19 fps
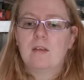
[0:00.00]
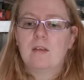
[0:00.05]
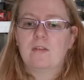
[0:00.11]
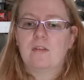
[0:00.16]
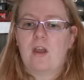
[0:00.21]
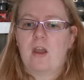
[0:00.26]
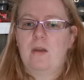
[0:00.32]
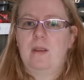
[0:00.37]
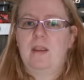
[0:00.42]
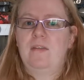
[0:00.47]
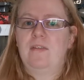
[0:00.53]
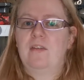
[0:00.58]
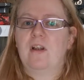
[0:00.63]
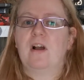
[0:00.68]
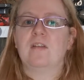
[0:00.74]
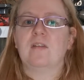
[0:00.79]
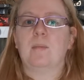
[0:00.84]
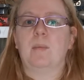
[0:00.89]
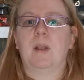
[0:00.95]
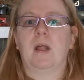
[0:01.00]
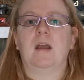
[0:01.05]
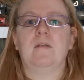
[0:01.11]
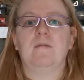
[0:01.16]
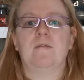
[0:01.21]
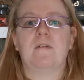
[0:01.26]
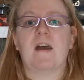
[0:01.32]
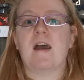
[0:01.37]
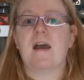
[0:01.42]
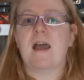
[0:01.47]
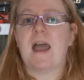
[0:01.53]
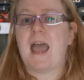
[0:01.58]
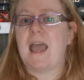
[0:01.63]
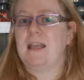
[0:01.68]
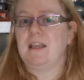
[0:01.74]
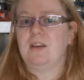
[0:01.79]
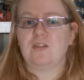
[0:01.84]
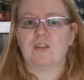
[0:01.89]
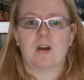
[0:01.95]
So he starts applying for
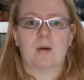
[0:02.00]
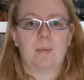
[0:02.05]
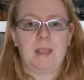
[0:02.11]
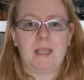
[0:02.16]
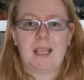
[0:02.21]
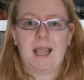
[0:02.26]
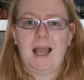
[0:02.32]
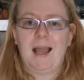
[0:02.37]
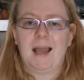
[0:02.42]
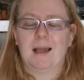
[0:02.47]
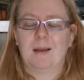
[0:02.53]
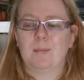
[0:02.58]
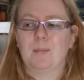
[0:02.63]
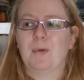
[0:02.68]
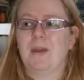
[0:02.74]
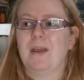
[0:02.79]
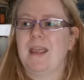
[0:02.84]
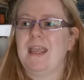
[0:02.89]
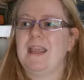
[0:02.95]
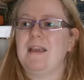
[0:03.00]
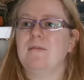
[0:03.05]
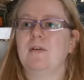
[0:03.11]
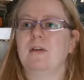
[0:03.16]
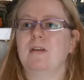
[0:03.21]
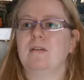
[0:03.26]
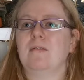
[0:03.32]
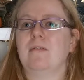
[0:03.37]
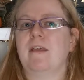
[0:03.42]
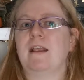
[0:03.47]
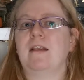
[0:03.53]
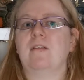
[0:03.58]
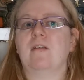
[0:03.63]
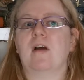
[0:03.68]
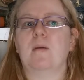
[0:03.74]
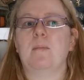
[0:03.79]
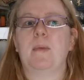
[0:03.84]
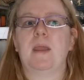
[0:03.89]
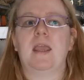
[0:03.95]
any job he can, but even
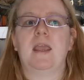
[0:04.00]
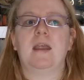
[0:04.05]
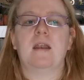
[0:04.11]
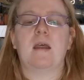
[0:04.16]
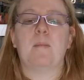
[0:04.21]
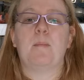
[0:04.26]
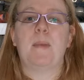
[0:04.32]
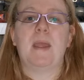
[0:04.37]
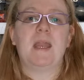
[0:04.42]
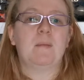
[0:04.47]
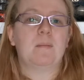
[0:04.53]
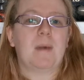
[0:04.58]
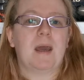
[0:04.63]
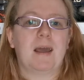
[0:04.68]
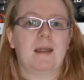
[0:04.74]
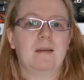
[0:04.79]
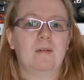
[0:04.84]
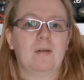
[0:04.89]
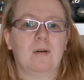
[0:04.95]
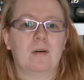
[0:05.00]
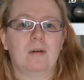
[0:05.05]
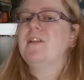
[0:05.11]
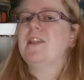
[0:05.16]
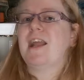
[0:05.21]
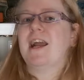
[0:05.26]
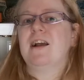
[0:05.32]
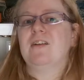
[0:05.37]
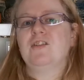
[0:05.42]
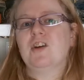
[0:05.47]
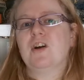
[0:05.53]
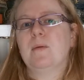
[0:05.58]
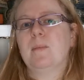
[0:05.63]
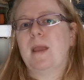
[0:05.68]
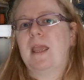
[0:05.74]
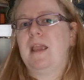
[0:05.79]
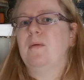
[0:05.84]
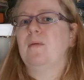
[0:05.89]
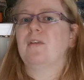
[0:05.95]
things like being a bin man, even that
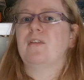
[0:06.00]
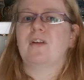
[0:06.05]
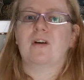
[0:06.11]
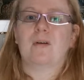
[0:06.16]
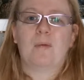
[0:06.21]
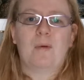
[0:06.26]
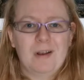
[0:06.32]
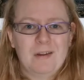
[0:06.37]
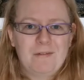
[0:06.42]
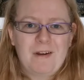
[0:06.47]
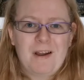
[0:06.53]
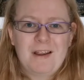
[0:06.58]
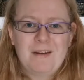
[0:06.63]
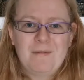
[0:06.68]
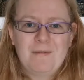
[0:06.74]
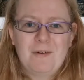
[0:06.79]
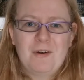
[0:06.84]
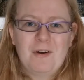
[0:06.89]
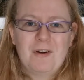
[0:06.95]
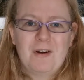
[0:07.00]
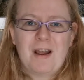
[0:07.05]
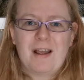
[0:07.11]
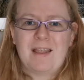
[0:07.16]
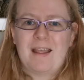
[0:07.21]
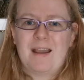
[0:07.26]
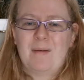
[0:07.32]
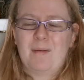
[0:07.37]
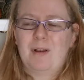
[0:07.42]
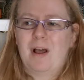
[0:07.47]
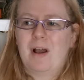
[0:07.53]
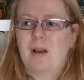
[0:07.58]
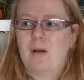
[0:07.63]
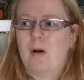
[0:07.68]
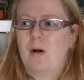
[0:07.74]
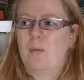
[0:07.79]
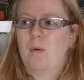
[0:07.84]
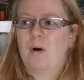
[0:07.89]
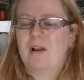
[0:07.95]
job he was not qualified for, and they were
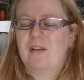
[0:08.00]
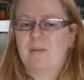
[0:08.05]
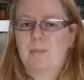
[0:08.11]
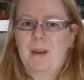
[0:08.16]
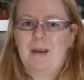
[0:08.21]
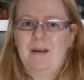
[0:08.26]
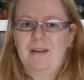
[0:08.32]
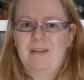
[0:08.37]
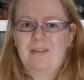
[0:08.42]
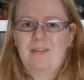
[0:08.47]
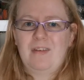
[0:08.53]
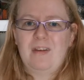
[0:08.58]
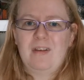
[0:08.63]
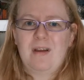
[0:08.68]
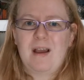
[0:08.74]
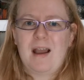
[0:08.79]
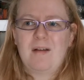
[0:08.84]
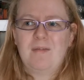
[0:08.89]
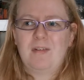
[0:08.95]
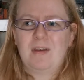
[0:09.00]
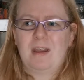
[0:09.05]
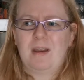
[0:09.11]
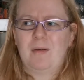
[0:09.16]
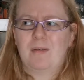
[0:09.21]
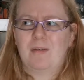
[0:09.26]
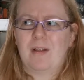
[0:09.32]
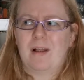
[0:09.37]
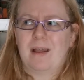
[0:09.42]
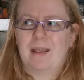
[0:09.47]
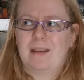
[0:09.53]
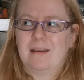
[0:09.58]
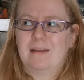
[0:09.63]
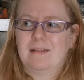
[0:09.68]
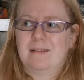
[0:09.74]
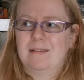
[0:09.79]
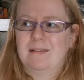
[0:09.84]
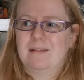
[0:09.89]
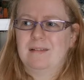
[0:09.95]
like, oh, what experience do you have? And he was
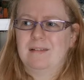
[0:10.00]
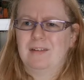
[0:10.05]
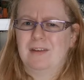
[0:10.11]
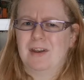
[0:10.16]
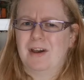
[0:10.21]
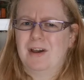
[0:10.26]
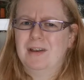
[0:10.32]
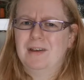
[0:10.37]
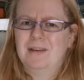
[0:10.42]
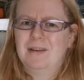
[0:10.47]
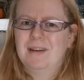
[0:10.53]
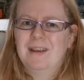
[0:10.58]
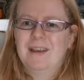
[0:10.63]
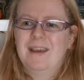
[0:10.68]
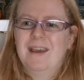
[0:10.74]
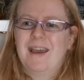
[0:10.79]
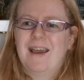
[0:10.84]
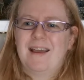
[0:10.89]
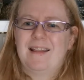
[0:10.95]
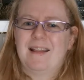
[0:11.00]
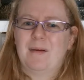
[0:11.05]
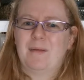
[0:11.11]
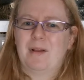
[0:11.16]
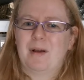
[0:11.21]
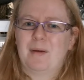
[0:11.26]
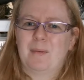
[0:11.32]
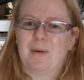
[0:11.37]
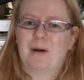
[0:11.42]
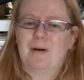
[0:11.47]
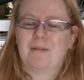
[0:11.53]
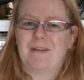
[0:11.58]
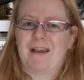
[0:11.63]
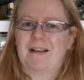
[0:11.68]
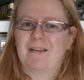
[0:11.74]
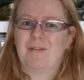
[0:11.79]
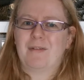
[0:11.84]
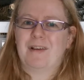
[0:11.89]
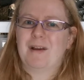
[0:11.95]
like, none. And they were like, well,
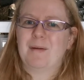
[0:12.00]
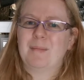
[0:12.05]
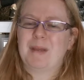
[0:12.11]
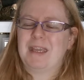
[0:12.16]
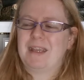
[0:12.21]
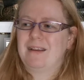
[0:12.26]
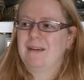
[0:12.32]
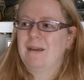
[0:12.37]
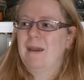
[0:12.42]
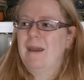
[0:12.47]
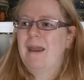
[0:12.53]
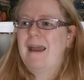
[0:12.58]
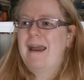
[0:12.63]
thanks for coming.